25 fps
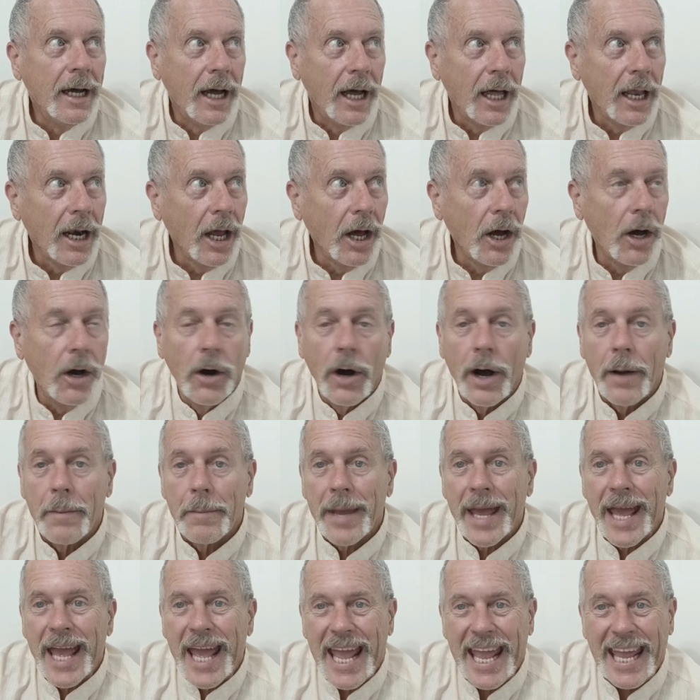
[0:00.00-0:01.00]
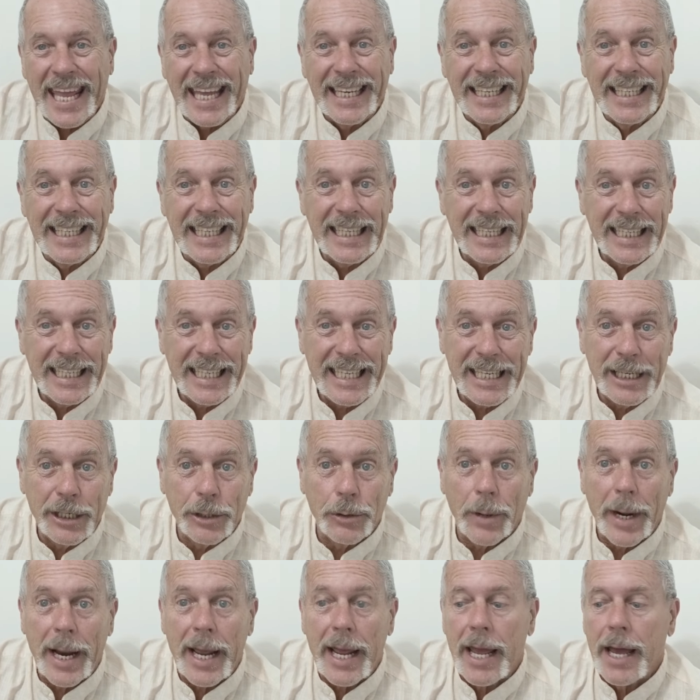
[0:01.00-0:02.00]
Hello, I'm Andy Lee
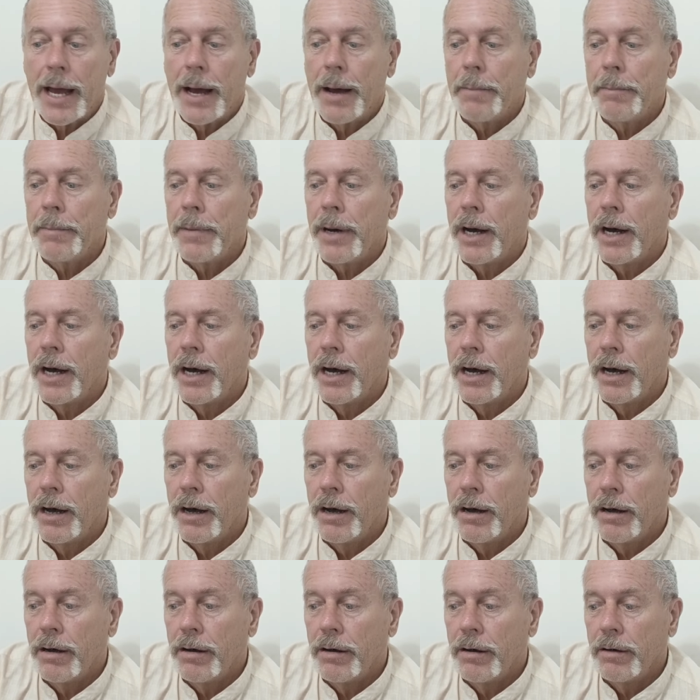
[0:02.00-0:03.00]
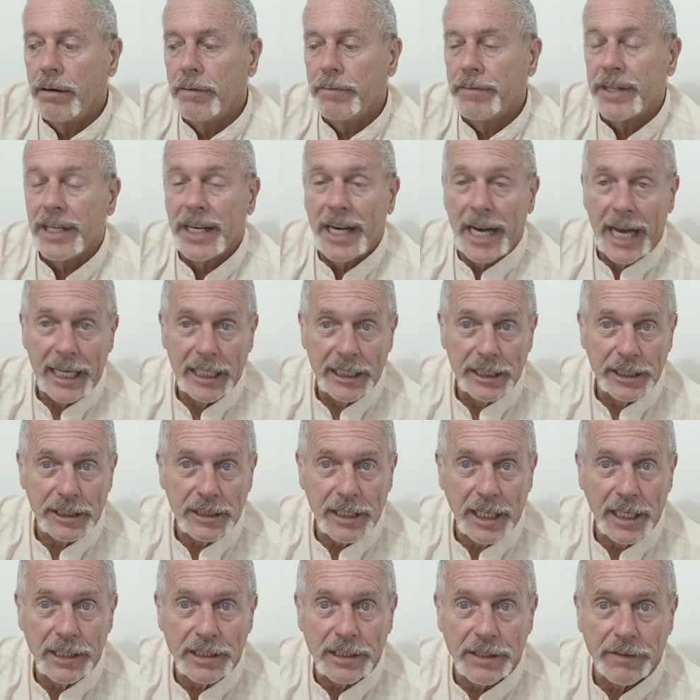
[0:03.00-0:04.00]
Graham of the United
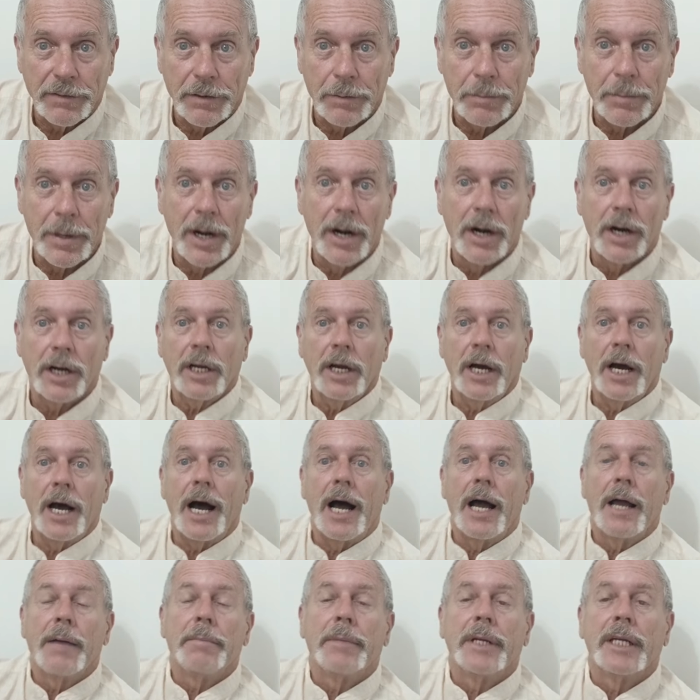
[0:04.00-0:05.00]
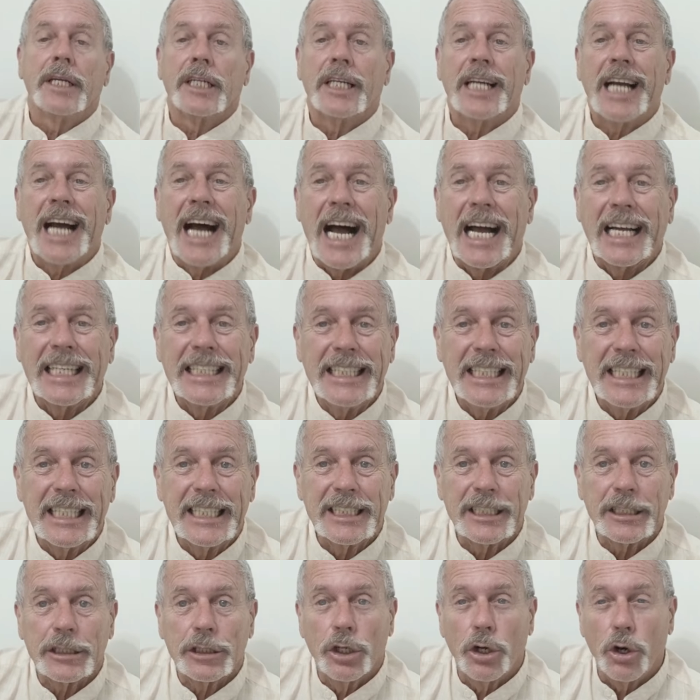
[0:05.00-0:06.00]
States of America. I'm in
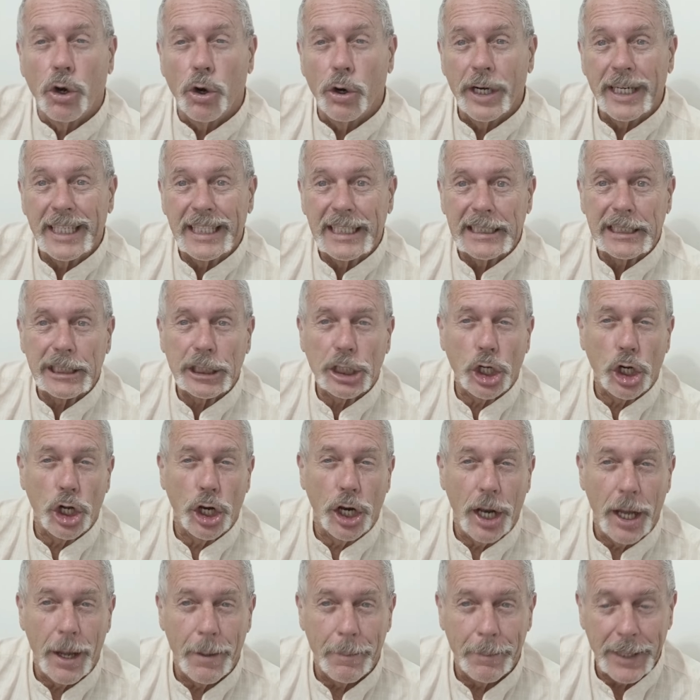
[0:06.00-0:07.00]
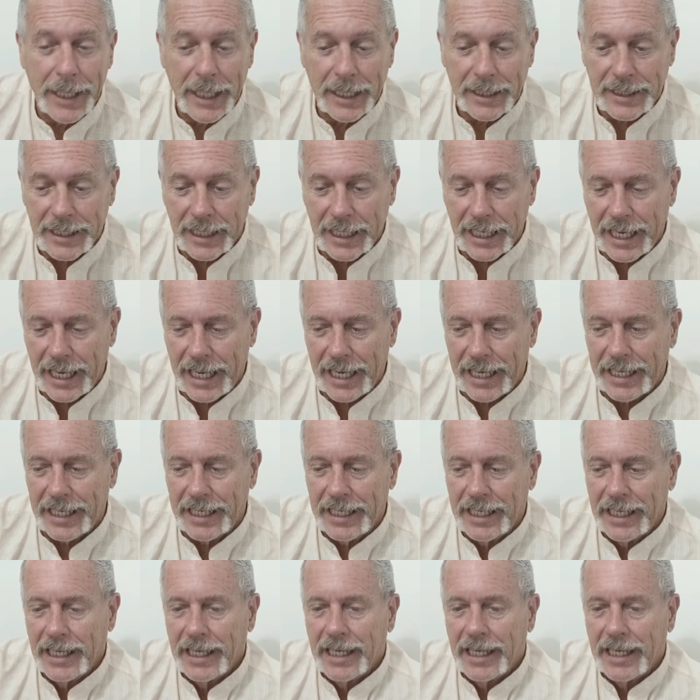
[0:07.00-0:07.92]
Cañas Gordas, Colombia today.